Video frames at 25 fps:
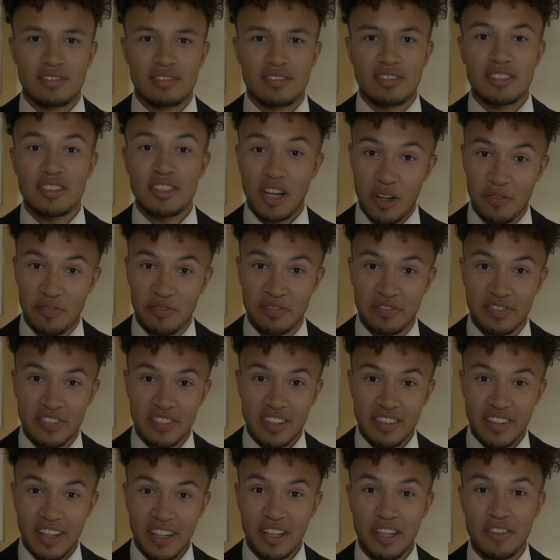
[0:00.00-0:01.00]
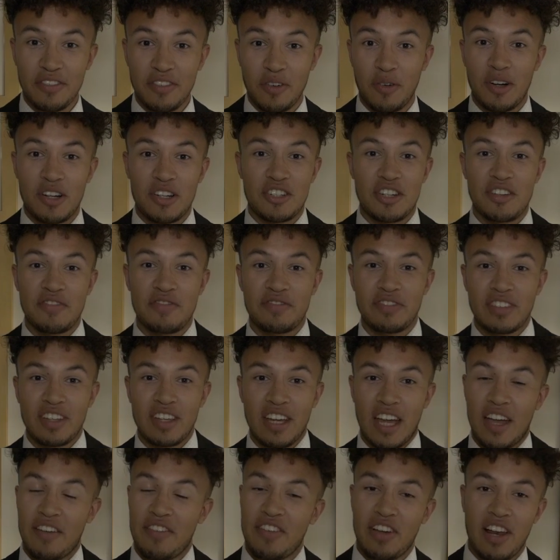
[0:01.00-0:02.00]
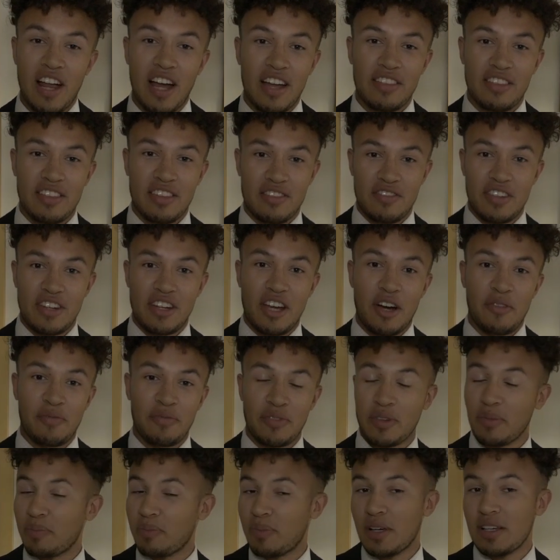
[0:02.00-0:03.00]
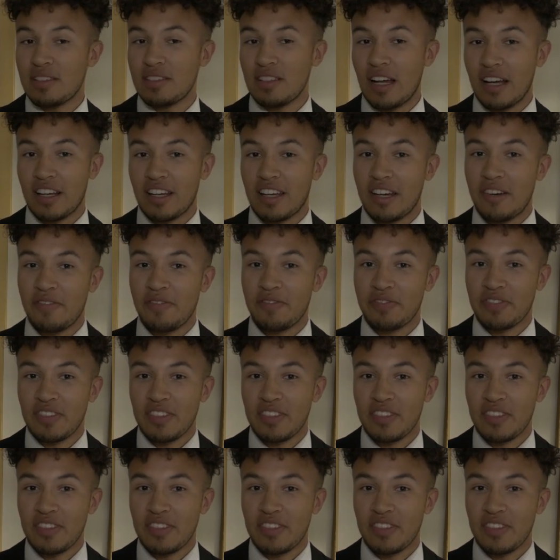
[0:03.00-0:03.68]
So, thank you for watching. If you like this video, then please like it.